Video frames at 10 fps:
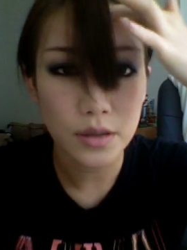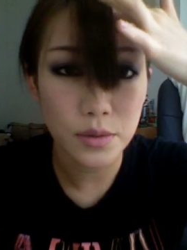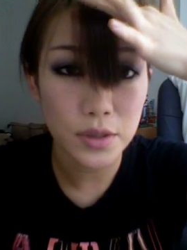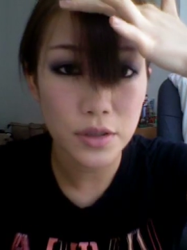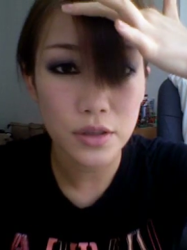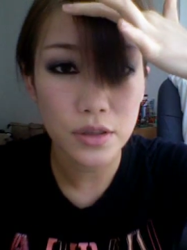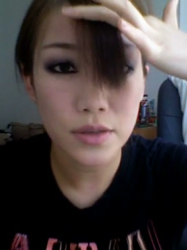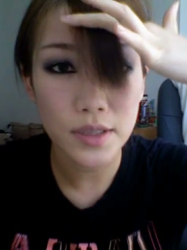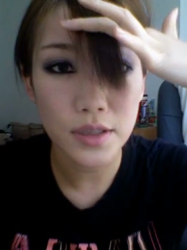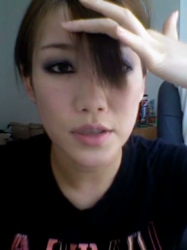So what you do
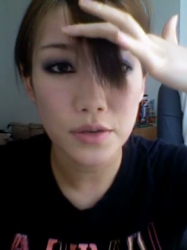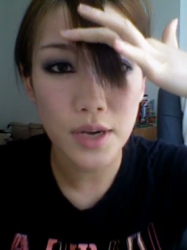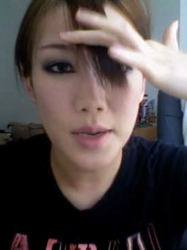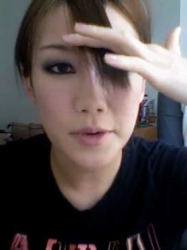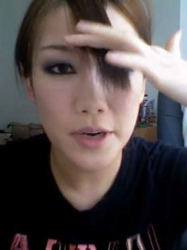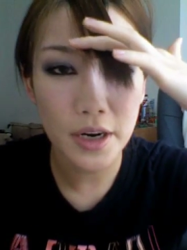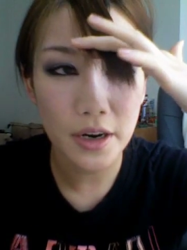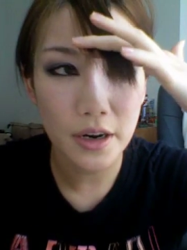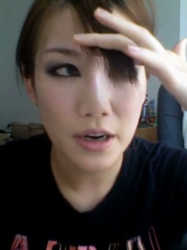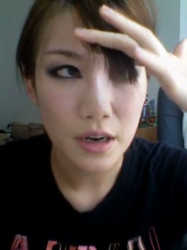is you grab your
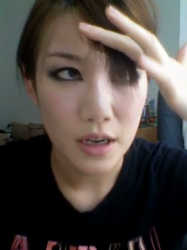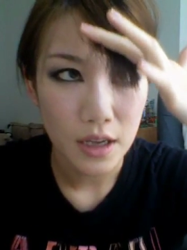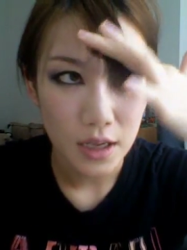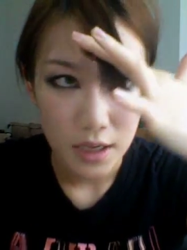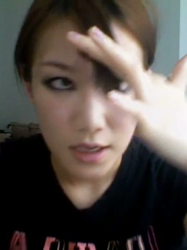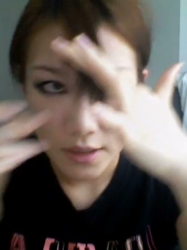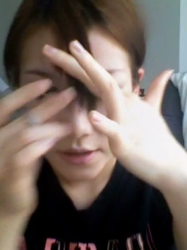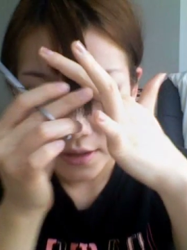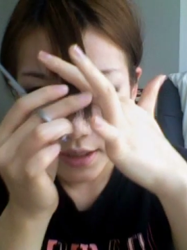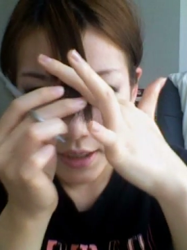hair and
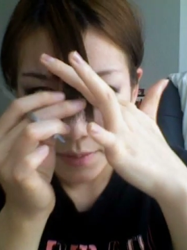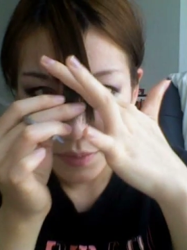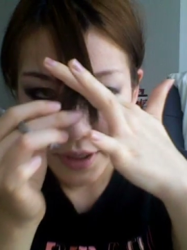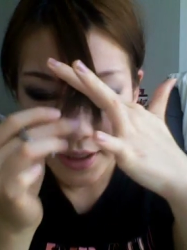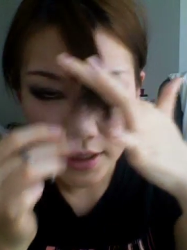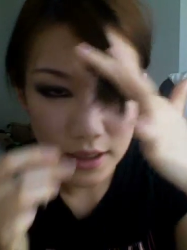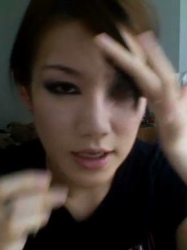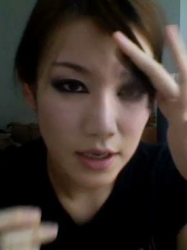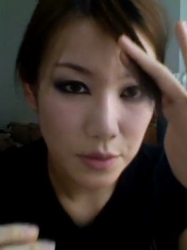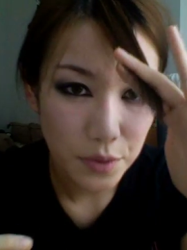just like place it
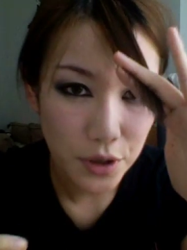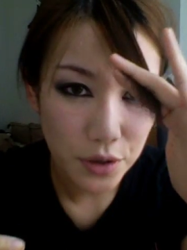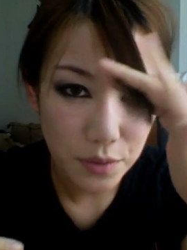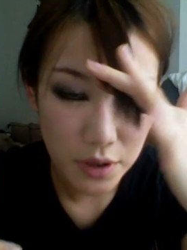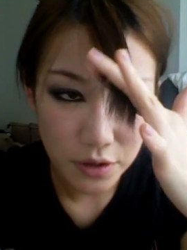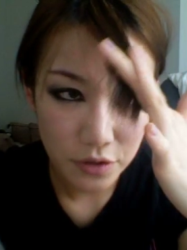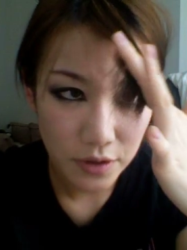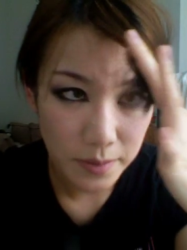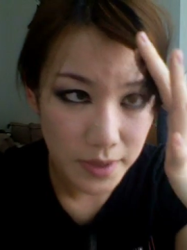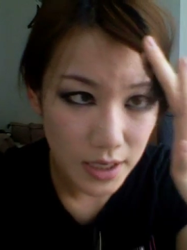like where you want to
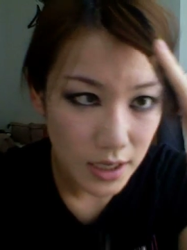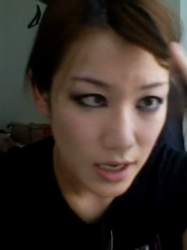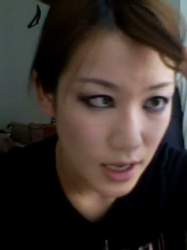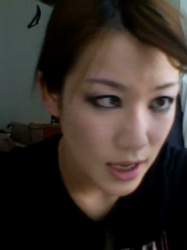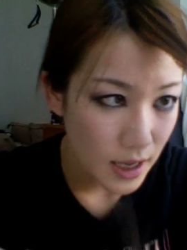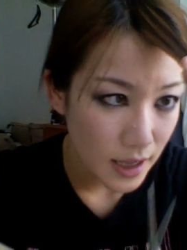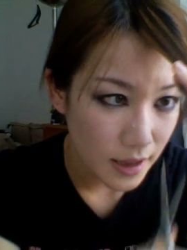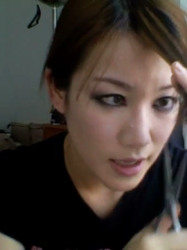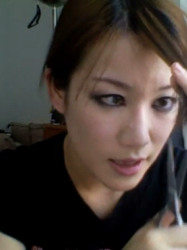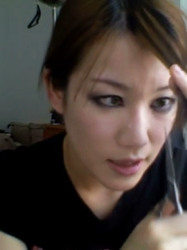trim it, and
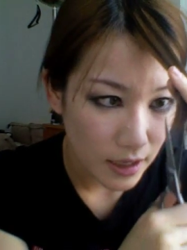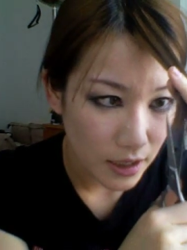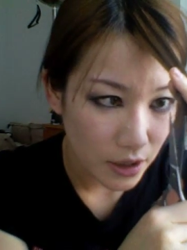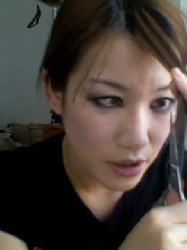then like